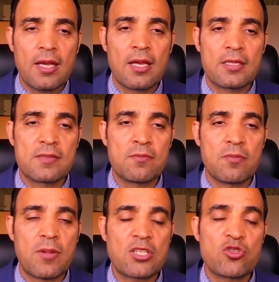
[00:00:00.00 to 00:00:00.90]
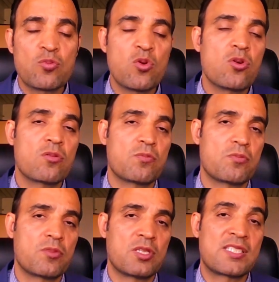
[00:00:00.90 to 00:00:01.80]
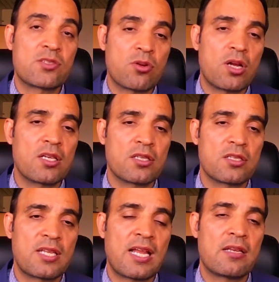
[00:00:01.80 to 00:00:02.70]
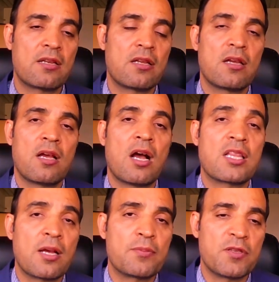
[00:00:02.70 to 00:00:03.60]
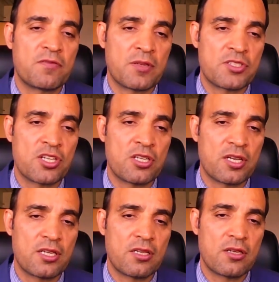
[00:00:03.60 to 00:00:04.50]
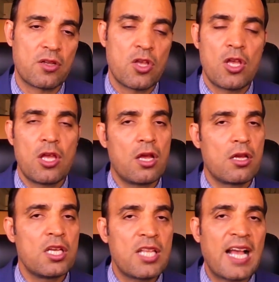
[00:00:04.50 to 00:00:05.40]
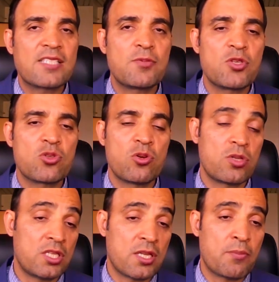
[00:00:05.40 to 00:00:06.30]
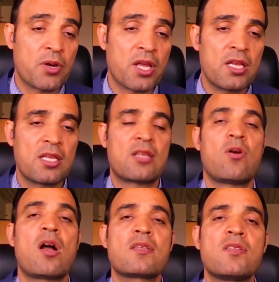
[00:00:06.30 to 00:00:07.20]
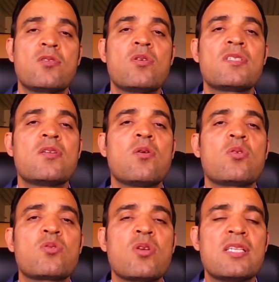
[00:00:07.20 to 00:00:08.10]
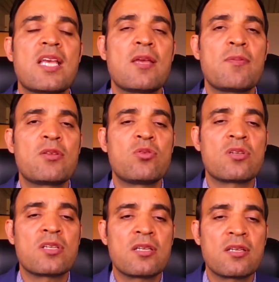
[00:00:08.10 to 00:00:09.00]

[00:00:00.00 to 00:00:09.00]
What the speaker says: is much more strong than adoptive children. It has been shown in the brain that oxytocin also is able to